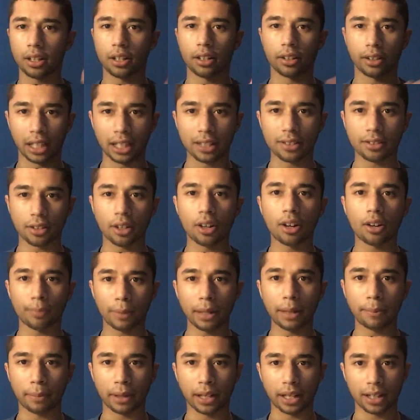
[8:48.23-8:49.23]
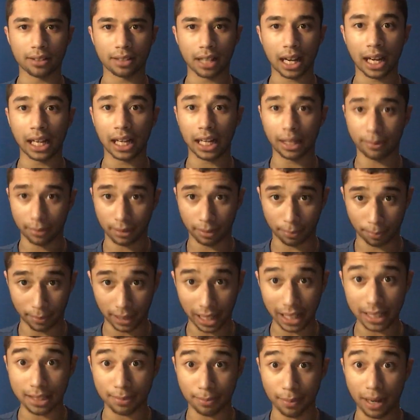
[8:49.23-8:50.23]
That's all me, because
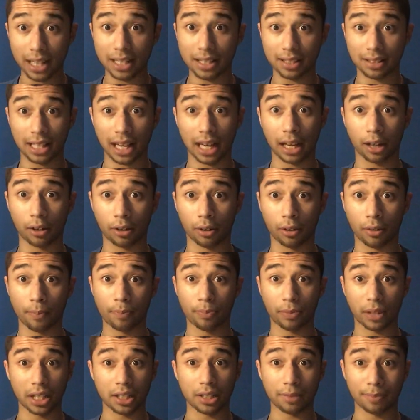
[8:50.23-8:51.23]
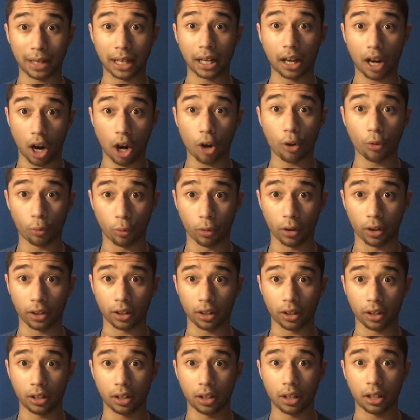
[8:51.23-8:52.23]
that's my style. That's my artwork.
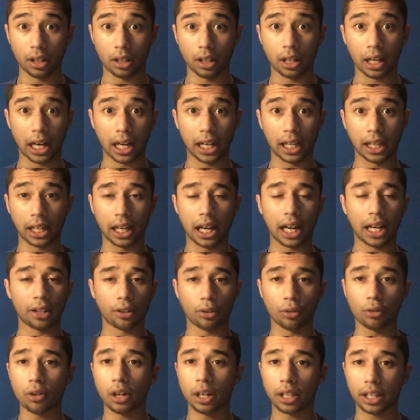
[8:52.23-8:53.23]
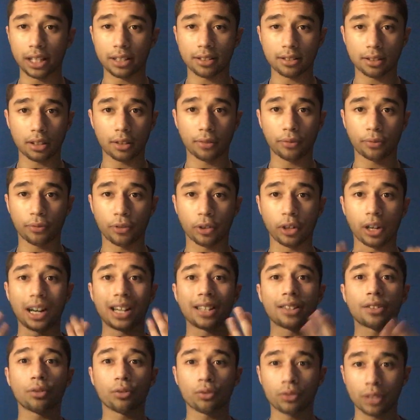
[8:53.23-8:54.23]
I do all that stuff for
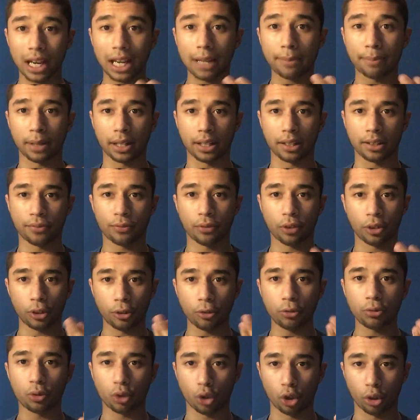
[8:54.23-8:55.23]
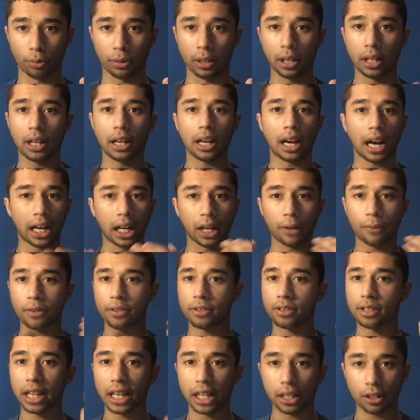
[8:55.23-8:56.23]
entertainment, for YouTube. I never
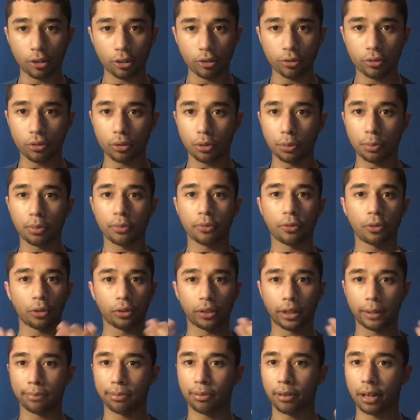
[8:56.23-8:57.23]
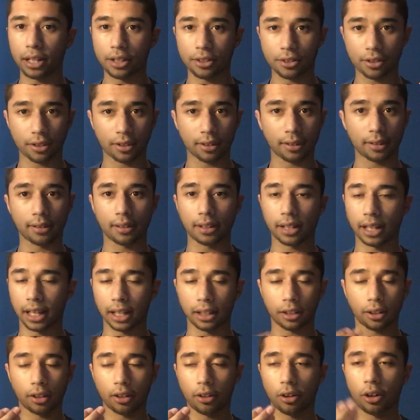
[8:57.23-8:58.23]
signed YouTube for depression
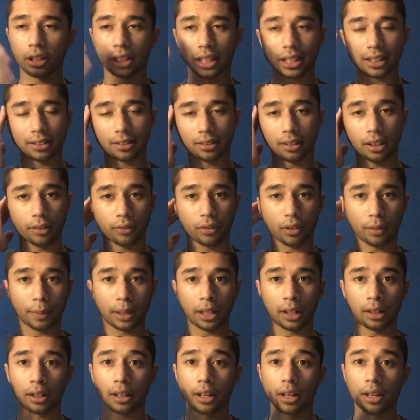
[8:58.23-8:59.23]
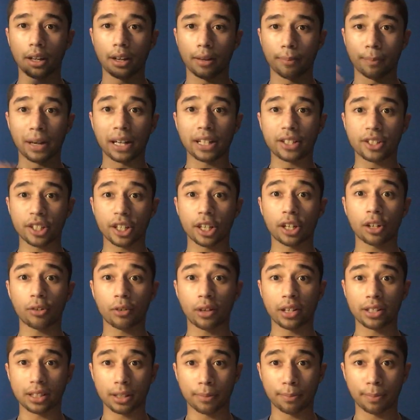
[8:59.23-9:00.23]
and all that stuff. I mean, my channel
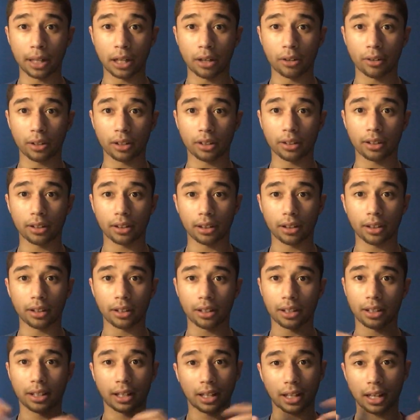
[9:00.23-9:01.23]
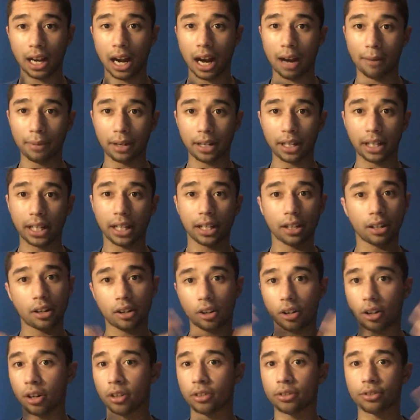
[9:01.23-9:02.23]
is about comedy,
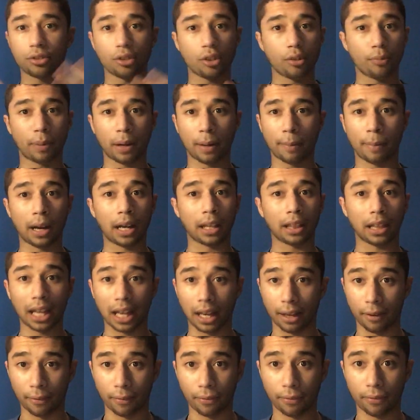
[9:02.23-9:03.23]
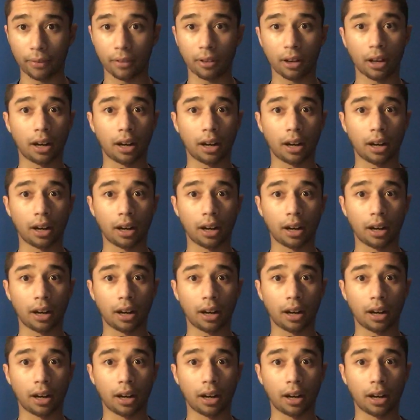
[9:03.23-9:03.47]
also about my life.